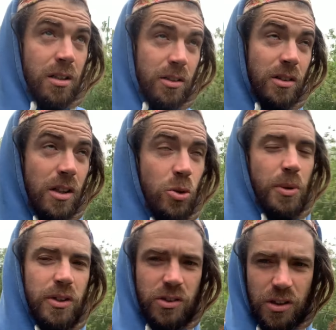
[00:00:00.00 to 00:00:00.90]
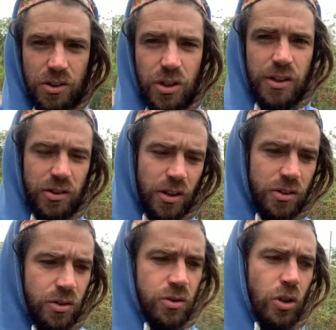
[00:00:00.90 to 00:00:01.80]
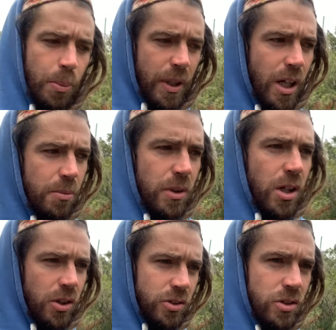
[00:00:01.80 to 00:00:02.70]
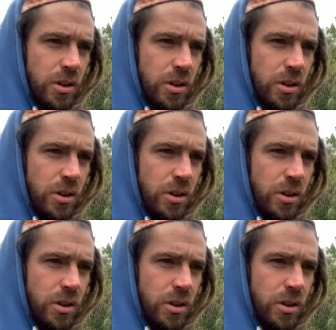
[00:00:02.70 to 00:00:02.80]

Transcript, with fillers: there's a little bit of sunshine, so it's just topping it up, last